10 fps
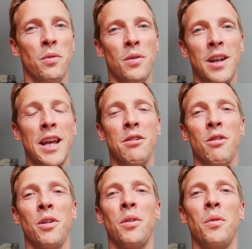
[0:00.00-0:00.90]
later
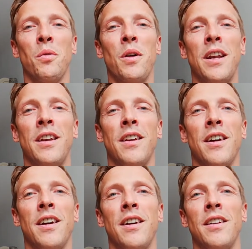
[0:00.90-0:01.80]
on when
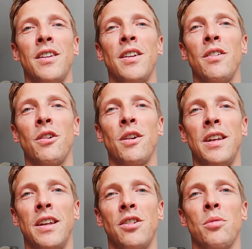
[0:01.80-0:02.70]
your
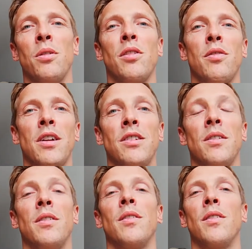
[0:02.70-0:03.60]
initial motivation